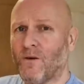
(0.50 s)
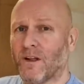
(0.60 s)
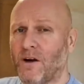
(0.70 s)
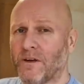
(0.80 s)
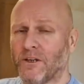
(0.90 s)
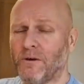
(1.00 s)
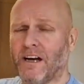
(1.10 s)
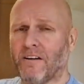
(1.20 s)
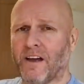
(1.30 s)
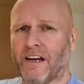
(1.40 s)
Well, how are we doing
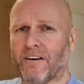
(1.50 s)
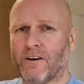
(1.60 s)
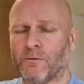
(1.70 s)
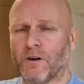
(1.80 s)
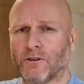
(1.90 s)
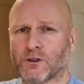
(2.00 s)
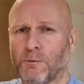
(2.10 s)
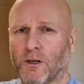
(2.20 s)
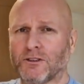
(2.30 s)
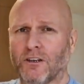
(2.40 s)
out there? I hope you're all
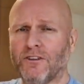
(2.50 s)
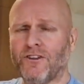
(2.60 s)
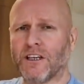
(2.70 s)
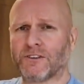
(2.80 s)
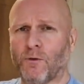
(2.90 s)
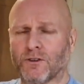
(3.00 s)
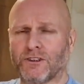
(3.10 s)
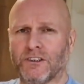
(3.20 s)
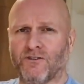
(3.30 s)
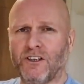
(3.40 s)
spot on and thanks for
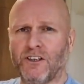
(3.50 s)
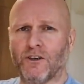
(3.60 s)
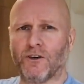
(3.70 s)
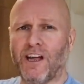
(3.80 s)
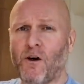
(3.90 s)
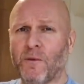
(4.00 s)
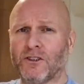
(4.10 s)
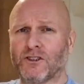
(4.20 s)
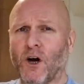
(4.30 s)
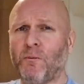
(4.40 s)
watching the video. Now I've been
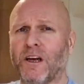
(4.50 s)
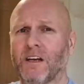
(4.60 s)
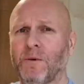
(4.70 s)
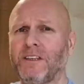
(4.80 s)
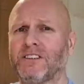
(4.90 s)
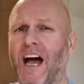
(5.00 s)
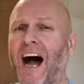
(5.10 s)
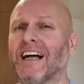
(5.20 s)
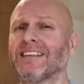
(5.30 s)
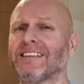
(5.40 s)
shopping, I've been to
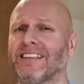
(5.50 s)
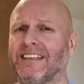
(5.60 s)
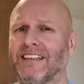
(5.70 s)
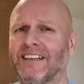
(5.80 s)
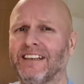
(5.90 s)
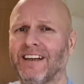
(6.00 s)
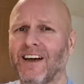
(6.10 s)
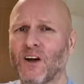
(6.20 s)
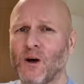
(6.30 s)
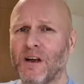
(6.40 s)
Aldi.
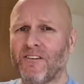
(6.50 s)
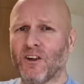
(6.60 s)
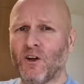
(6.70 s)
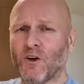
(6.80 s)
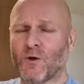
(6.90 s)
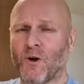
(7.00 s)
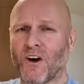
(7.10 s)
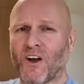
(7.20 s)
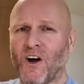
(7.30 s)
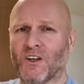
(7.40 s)
Come and have a look what
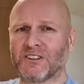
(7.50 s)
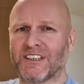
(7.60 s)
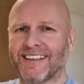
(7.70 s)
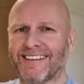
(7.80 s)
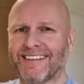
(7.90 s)
I got.